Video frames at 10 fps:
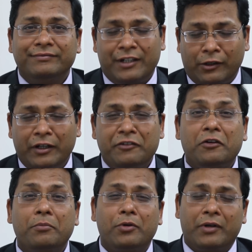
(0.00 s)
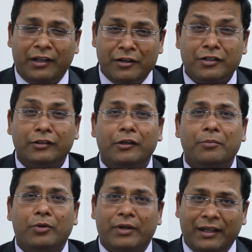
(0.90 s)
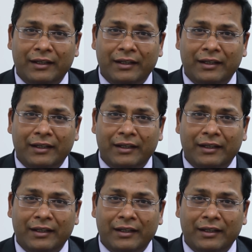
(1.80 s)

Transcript: regulatory reporting, internal reporting.